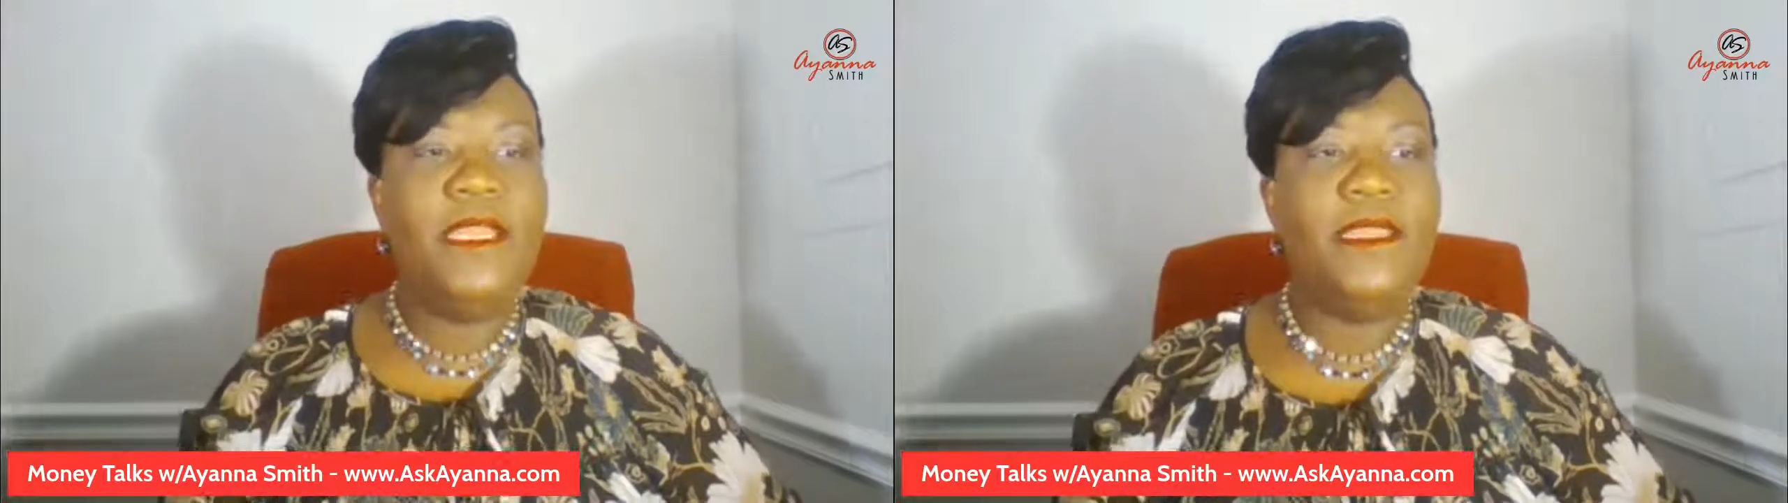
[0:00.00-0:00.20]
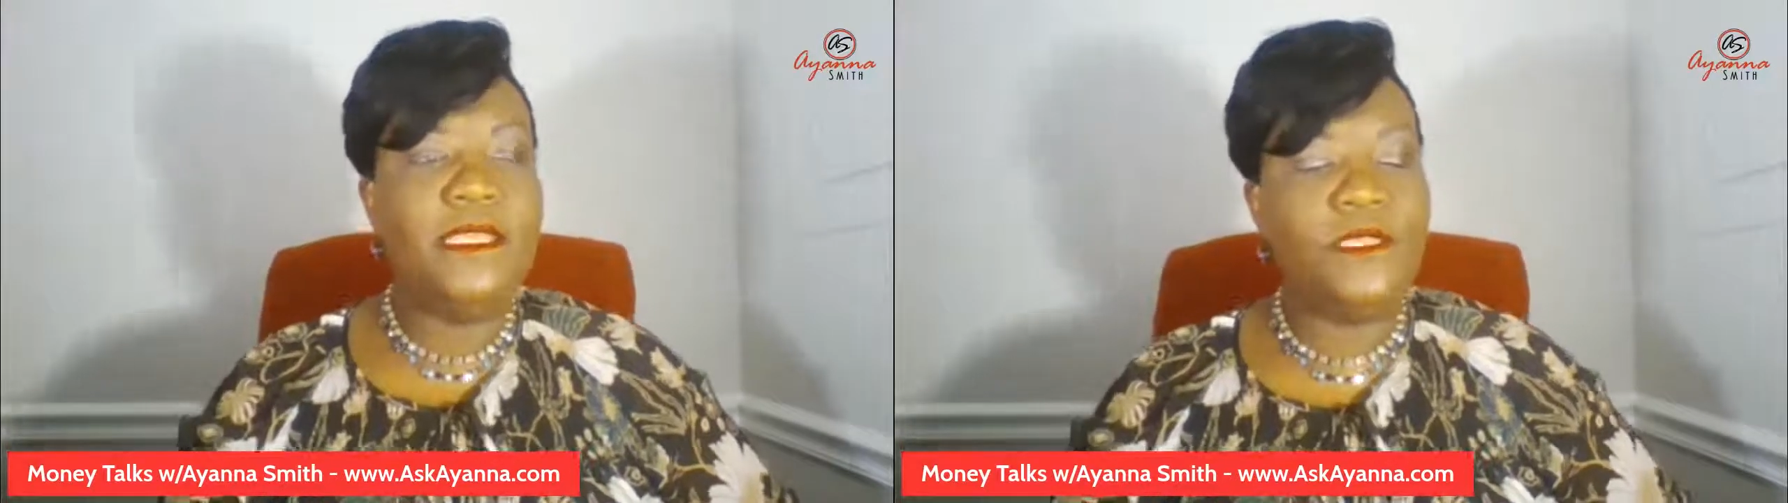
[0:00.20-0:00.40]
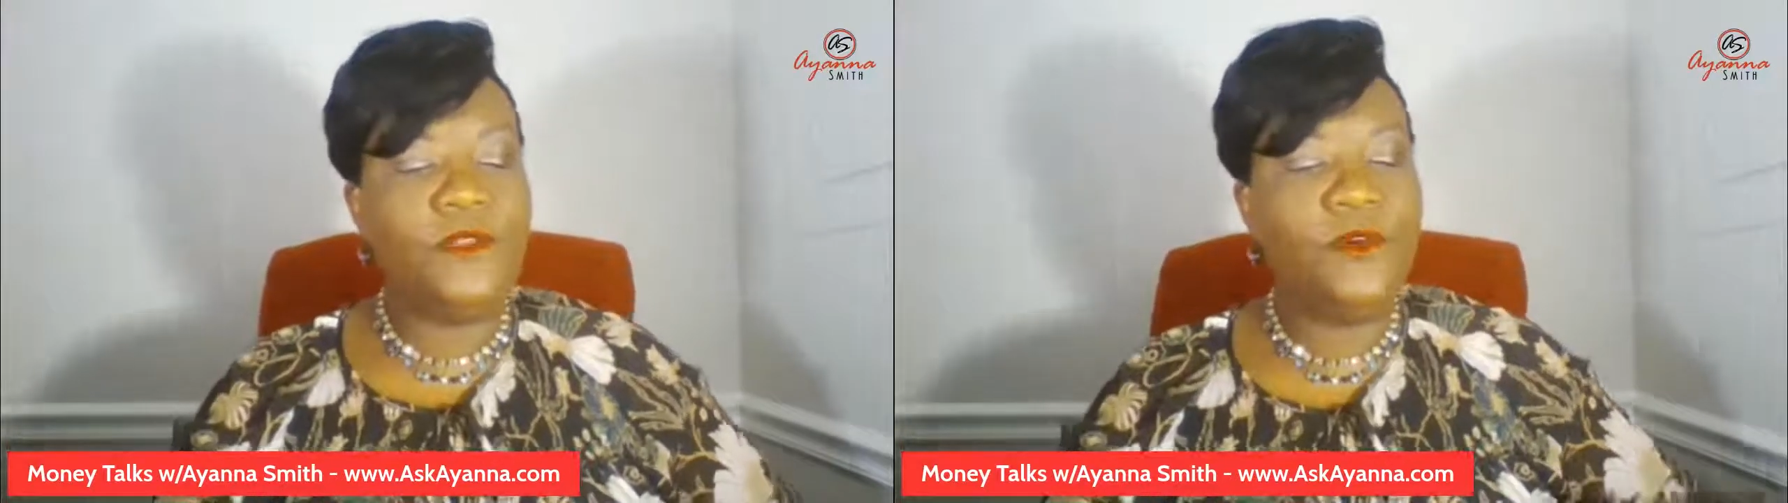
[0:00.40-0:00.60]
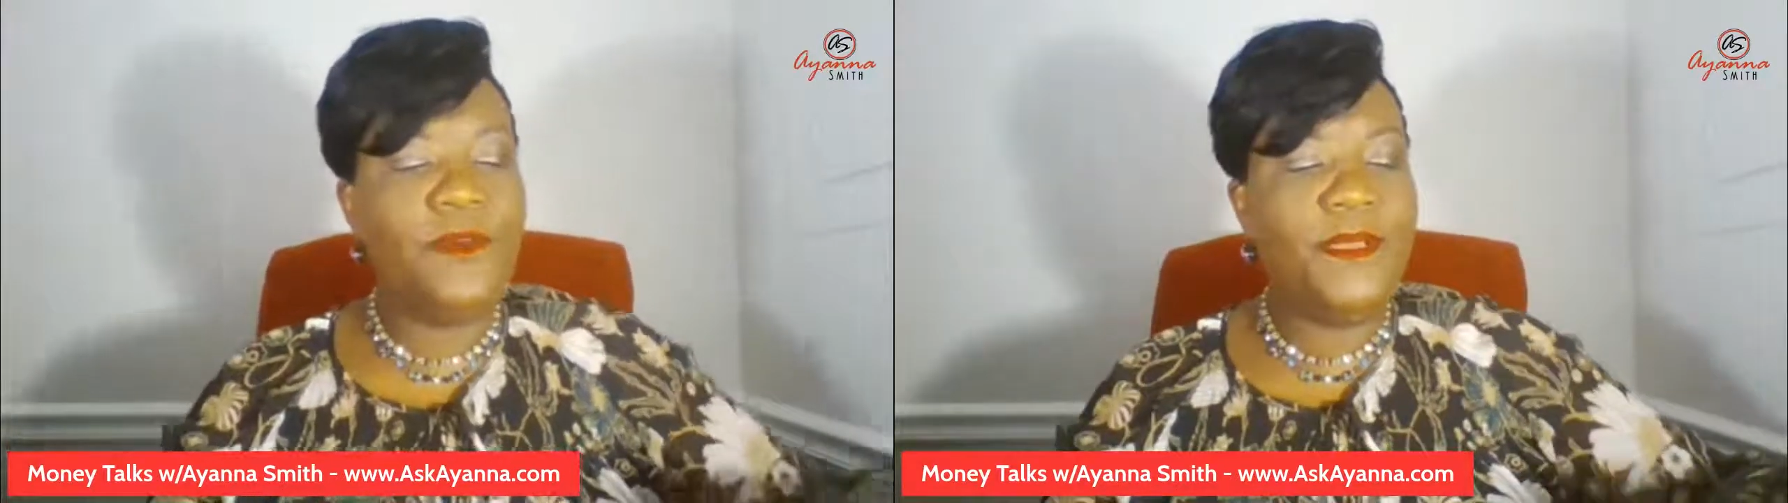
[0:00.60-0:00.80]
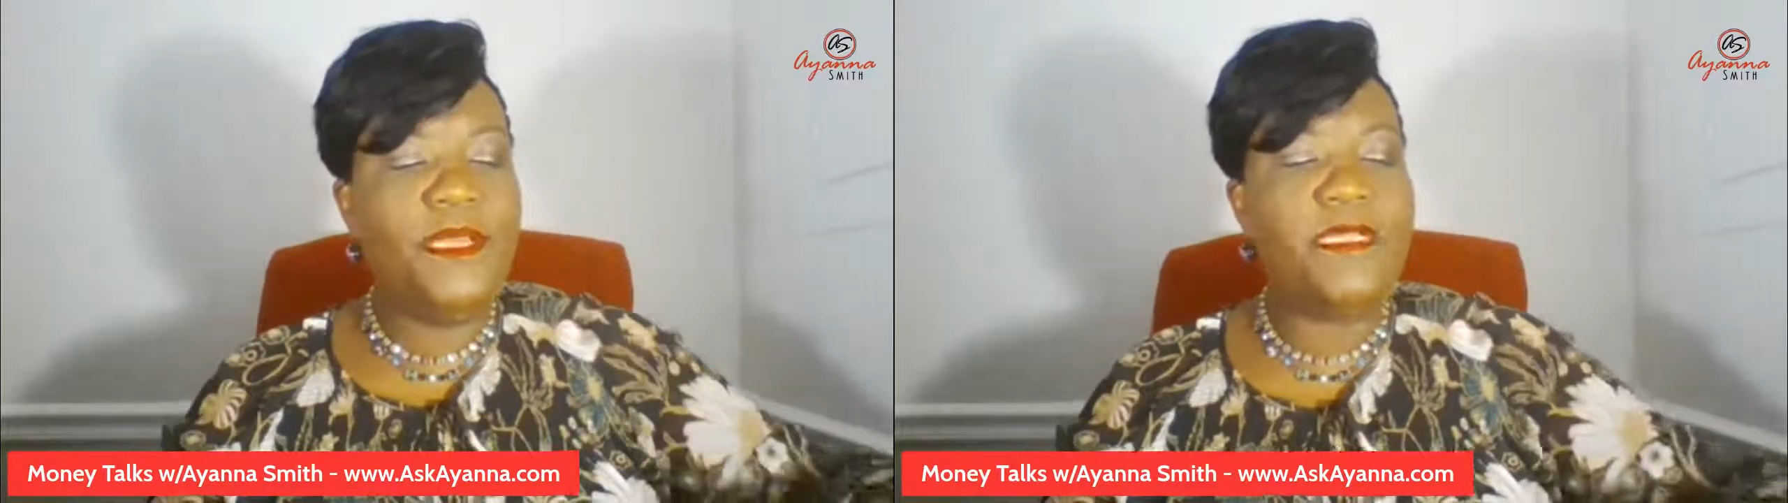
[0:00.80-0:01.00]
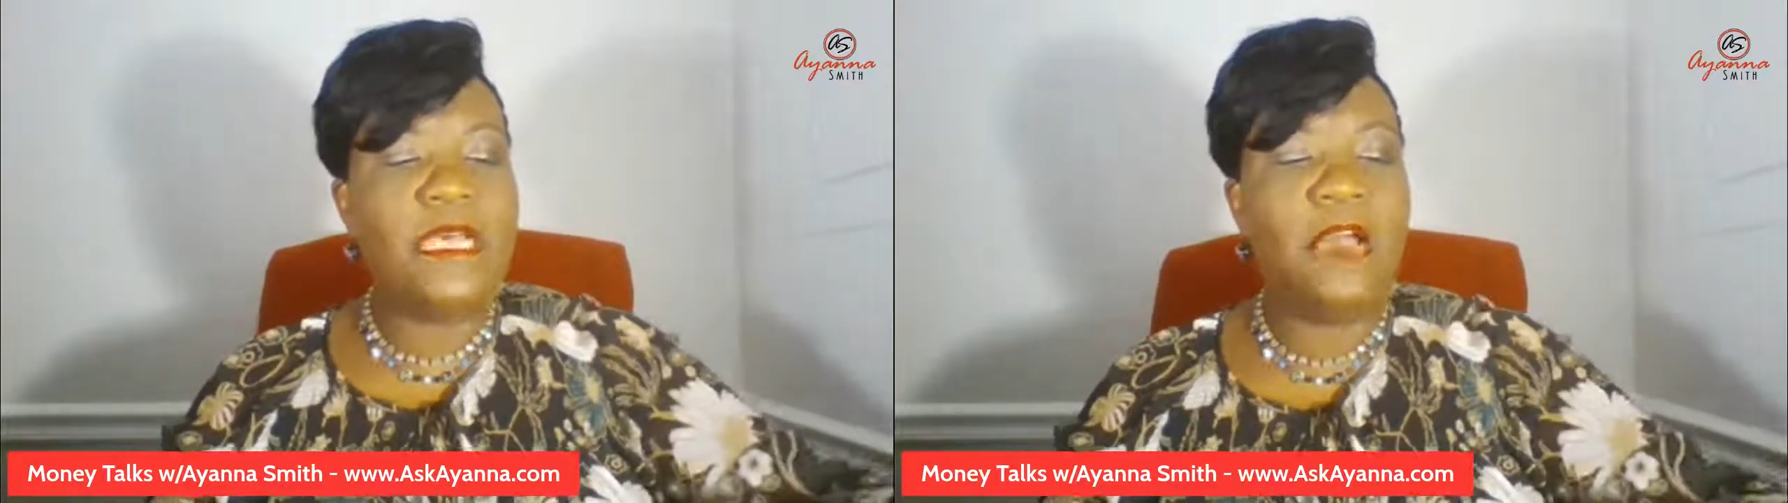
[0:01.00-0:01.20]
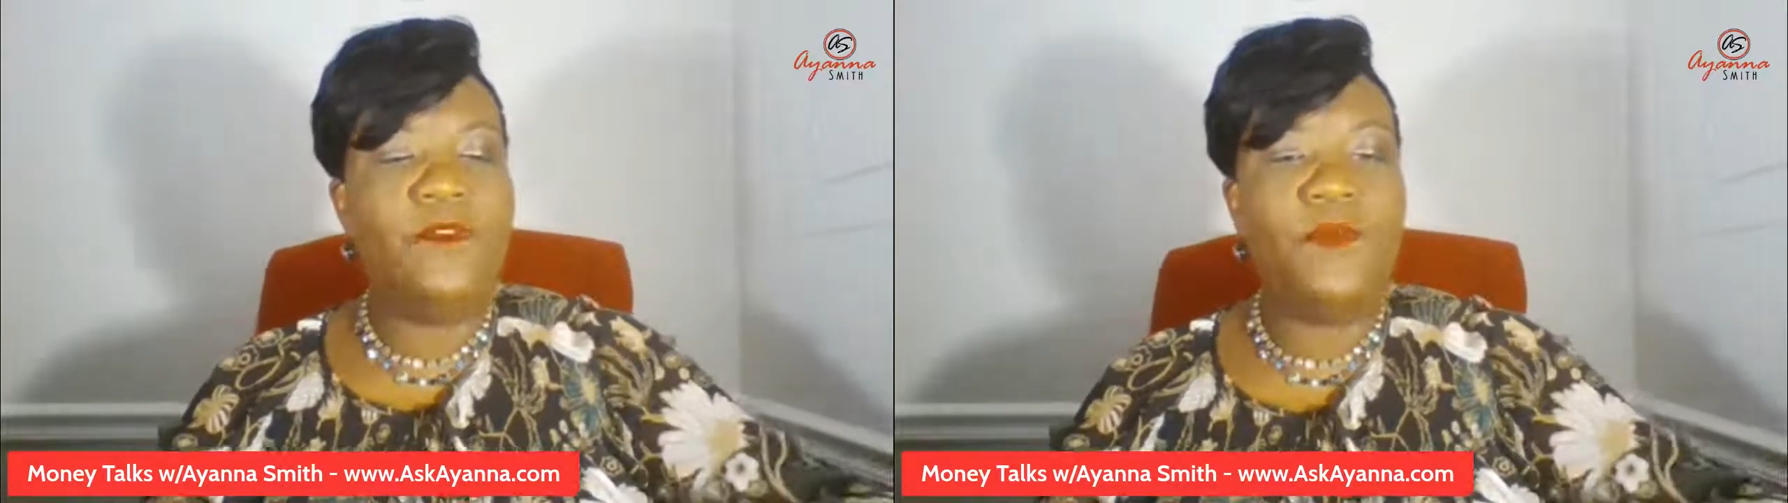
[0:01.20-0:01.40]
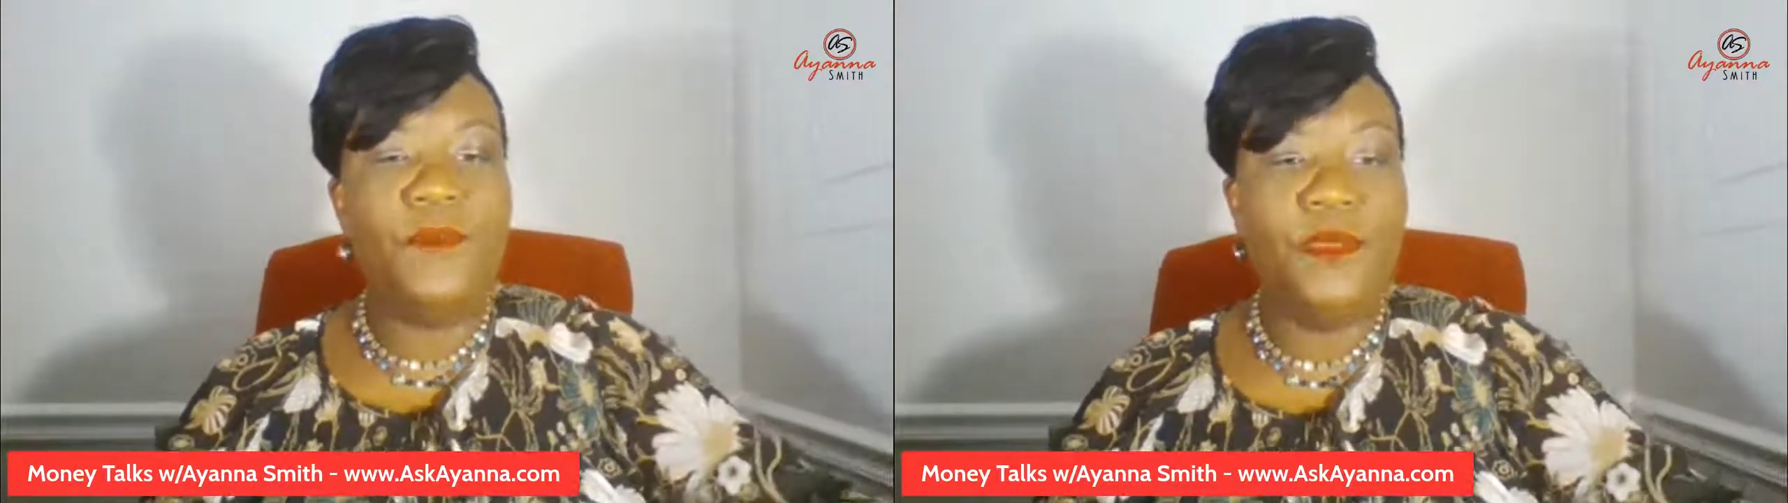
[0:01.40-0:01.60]
this story because I
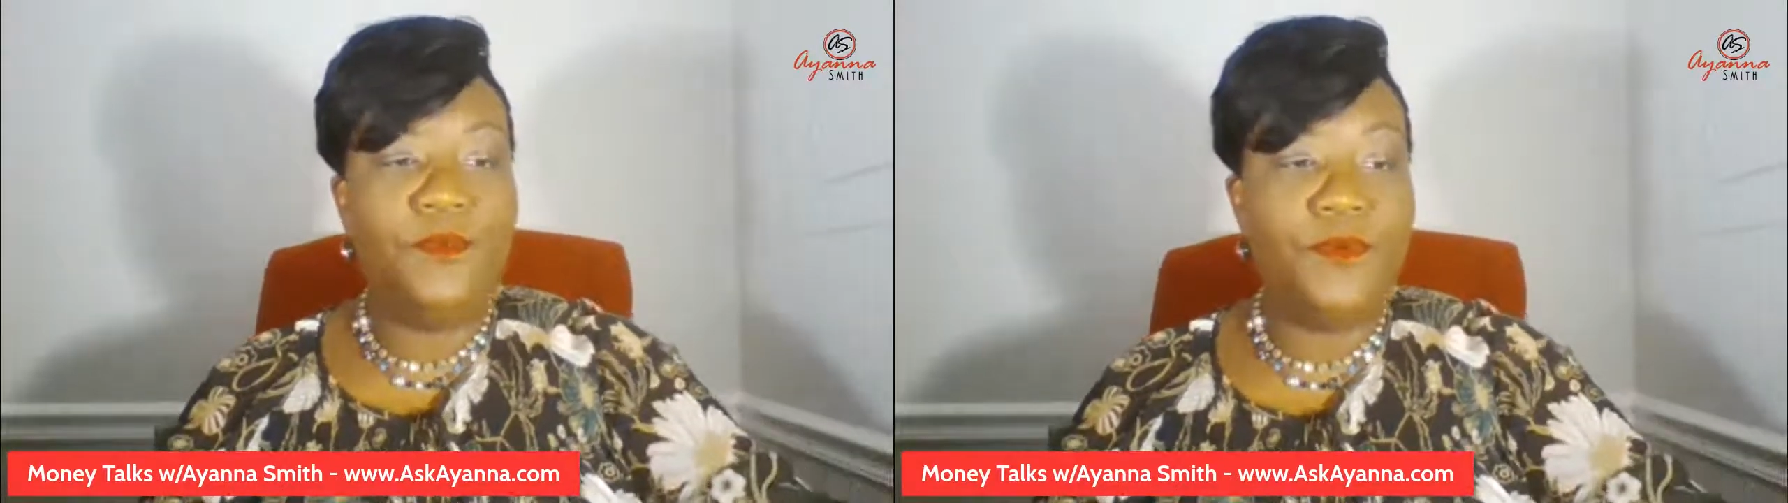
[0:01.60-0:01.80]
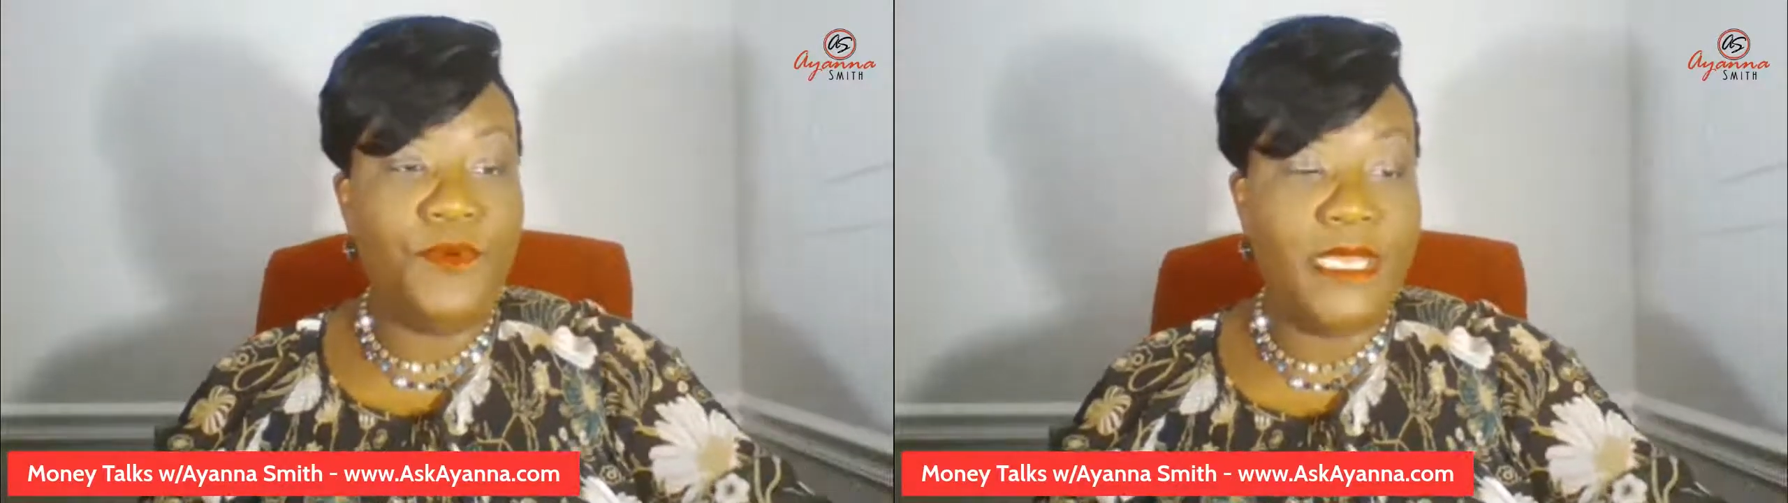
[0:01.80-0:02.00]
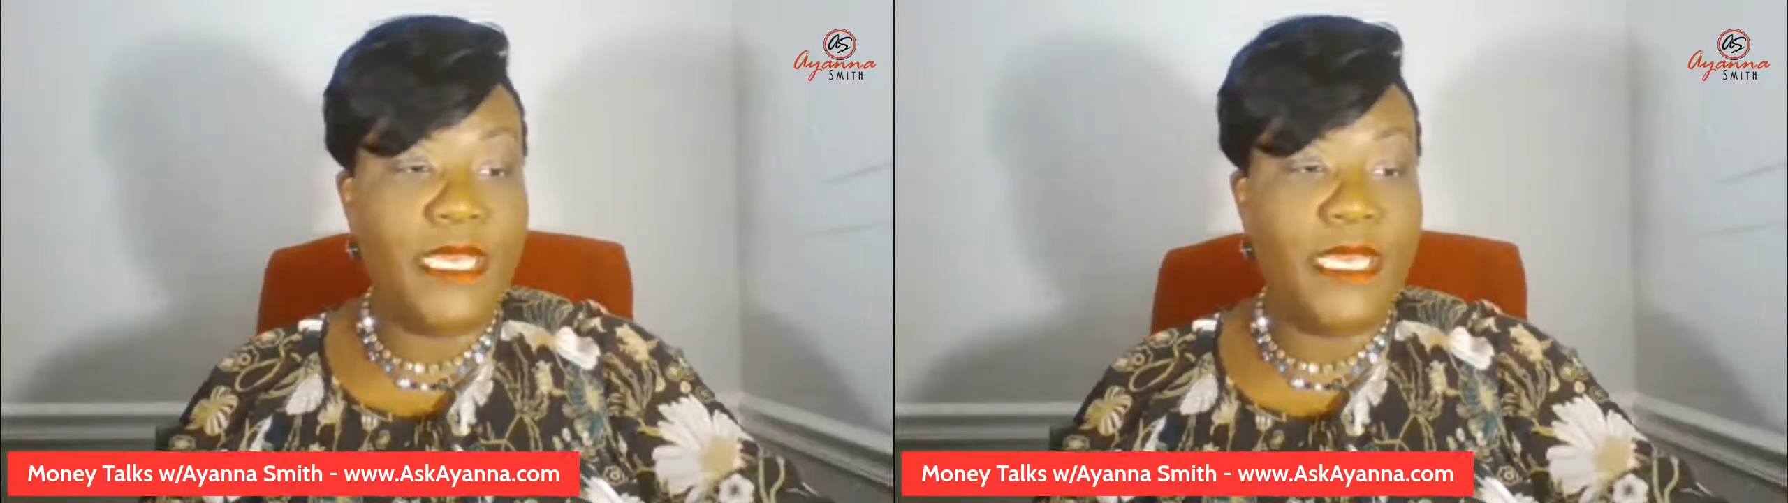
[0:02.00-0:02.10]
remember it